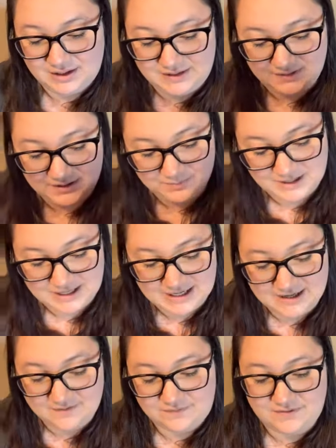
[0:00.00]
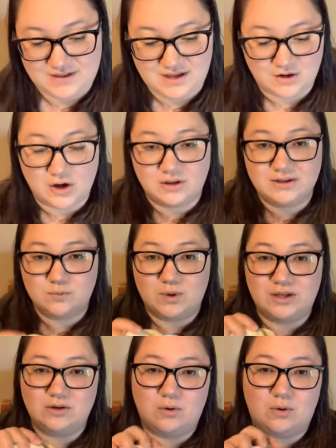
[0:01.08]
And then we have the
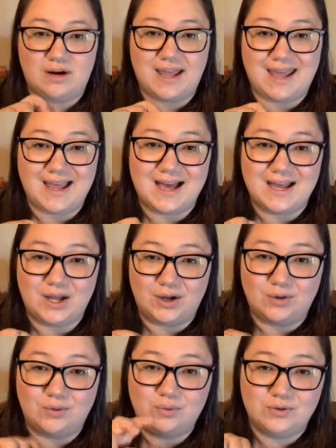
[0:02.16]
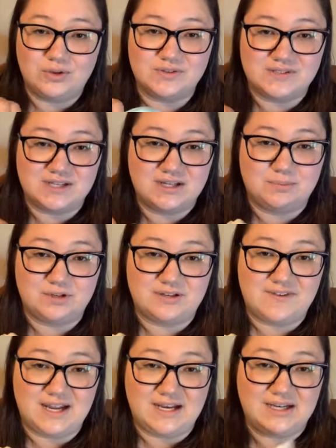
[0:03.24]
all-in-one or AIO, you'll see it
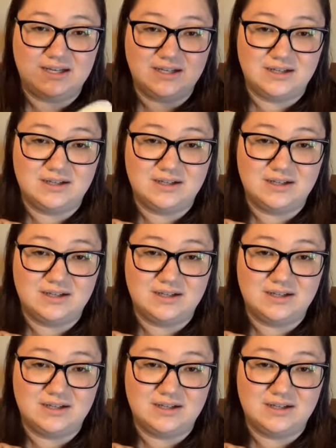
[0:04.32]
abbreviated